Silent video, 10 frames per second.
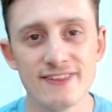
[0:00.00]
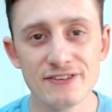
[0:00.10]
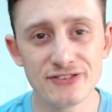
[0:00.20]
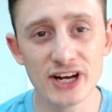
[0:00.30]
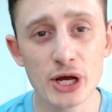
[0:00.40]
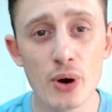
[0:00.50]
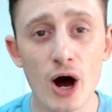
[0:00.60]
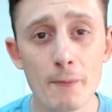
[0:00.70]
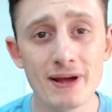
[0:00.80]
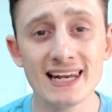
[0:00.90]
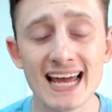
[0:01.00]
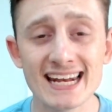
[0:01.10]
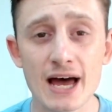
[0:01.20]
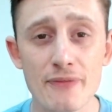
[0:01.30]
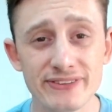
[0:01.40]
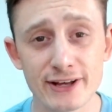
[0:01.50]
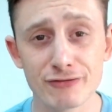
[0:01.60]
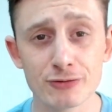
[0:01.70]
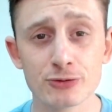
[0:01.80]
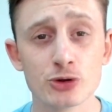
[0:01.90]
this video, I'll be laying out the
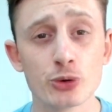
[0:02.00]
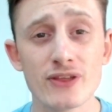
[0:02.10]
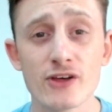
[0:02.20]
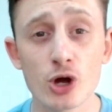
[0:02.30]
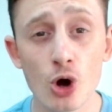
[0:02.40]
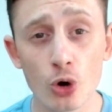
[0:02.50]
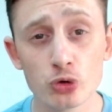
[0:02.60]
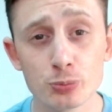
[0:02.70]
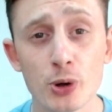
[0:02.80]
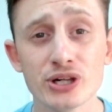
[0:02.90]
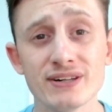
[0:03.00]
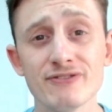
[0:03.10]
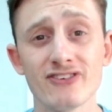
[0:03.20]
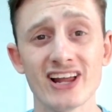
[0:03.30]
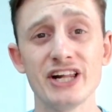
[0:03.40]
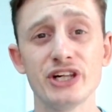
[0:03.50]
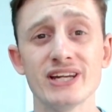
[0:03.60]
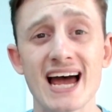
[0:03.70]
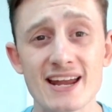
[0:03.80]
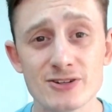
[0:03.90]
difference between the cost push
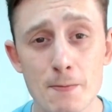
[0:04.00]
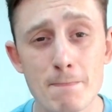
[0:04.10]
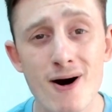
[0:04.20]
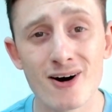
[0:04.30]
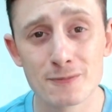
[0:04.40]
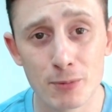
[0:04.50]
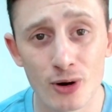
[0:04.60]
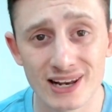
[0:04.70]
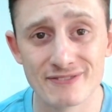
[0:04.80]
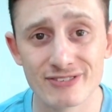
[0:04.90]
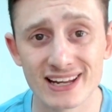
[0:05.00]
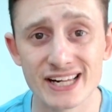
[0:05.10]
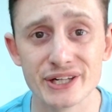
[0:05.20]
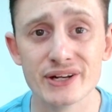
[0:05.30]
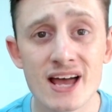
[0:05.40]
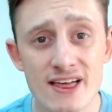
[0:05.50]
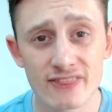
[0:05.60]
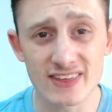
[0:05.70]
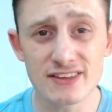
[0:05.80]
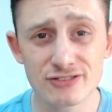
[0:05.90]
inflation and demand pull inflation.
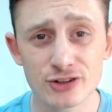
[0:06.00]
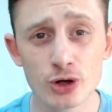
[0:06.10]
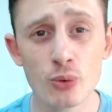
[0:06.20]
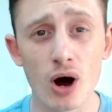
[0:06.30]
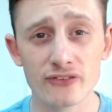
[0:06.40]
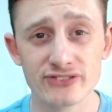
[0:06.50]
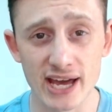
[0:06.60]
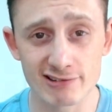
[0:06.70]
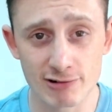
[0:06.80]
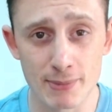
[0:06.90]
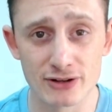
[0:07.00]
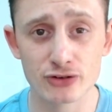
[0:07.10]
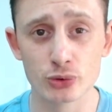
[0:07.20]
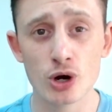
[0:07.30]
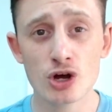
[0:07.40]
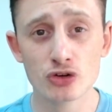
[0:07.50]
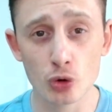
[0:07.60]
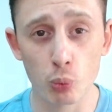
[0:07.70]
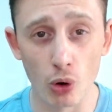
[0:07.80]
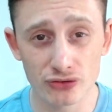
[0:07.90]
These two are detrimental
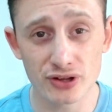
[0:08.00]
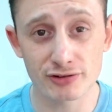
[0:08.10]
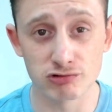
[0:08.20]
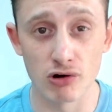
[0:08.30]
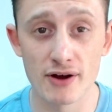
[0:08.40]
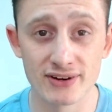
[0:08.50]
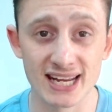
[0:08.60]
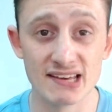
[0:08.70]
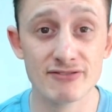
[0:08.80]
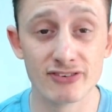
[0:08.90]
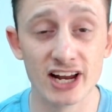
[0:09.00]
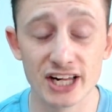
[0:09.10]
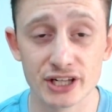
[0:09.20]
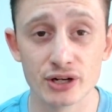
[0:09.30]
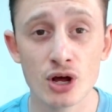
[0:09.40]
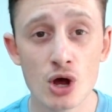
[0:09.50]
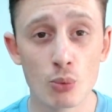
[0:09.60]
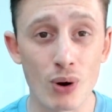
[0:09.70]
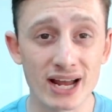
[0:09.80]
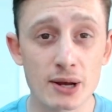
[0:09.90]
to what is driving inflation
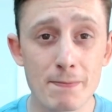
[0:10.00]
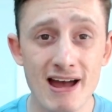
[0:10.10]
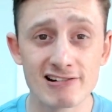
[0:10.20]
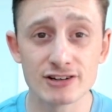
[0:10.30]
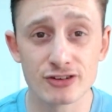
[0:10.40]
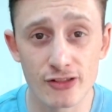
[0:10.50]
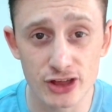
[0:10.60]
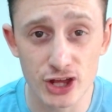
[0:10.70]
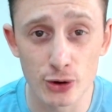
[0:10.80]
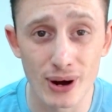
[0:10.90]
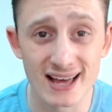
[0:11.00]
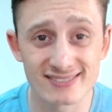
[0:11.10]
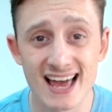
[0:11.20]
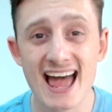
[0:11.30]
when comparing it to the US